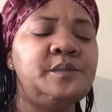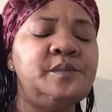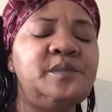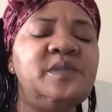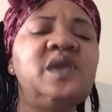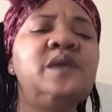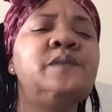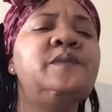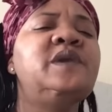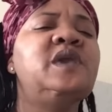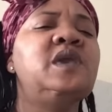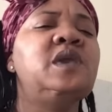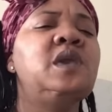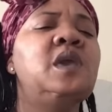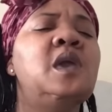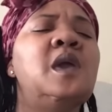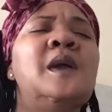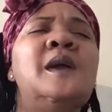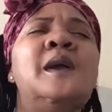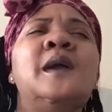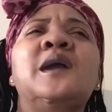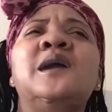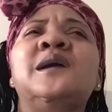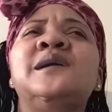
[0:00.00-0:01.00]
Mimi.
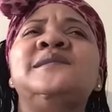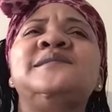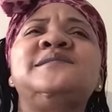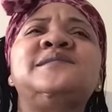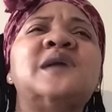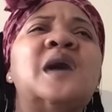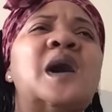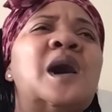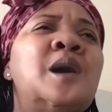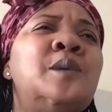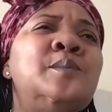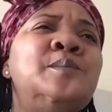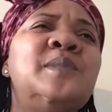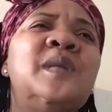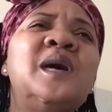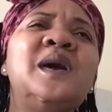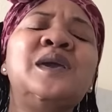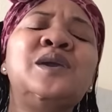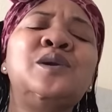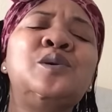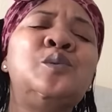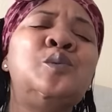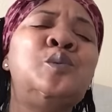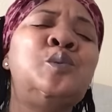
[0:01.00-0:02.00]
Because I'm
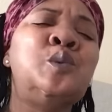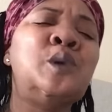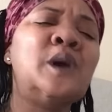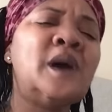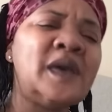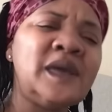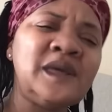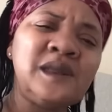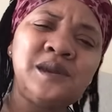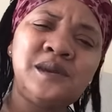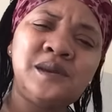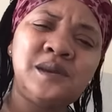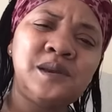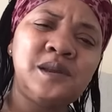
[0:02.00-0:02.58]
like, what?